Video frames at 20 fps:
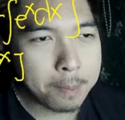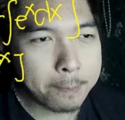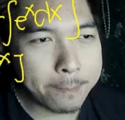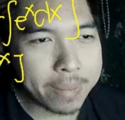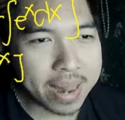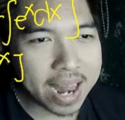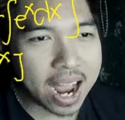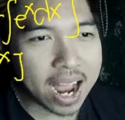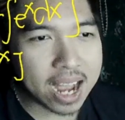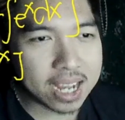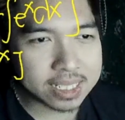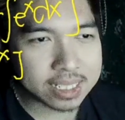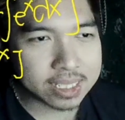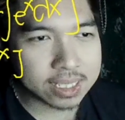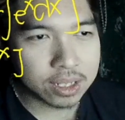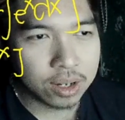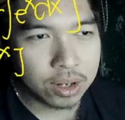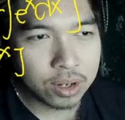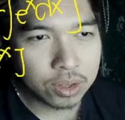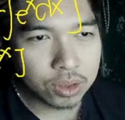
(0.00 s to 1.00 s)

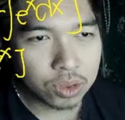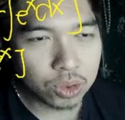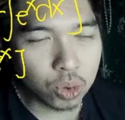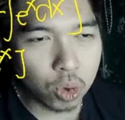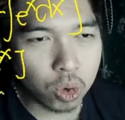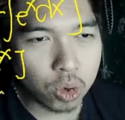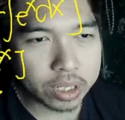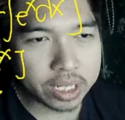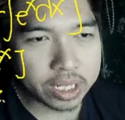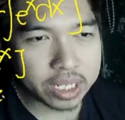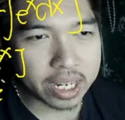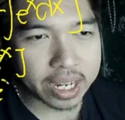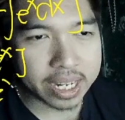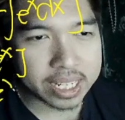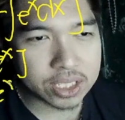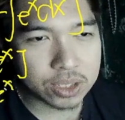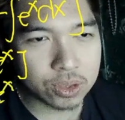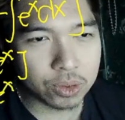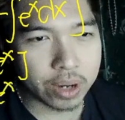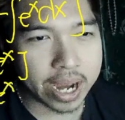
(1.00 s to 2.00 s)
plus 2 e
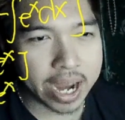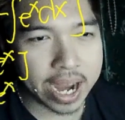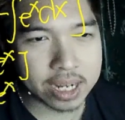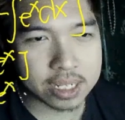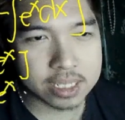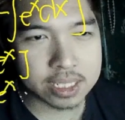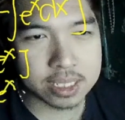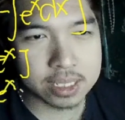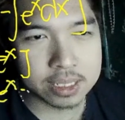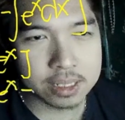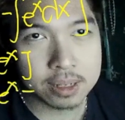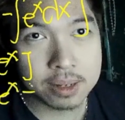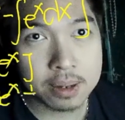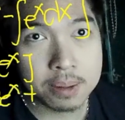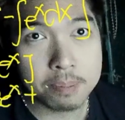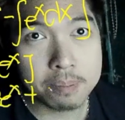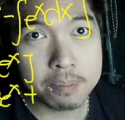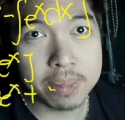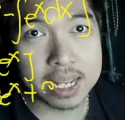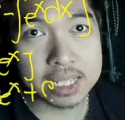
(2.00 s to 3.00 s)
raised to x
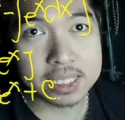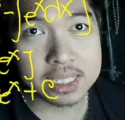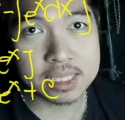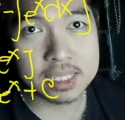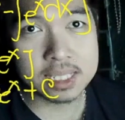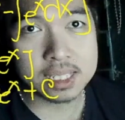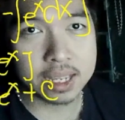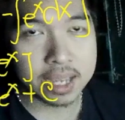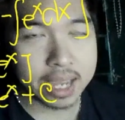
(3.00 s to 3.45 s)
plus c.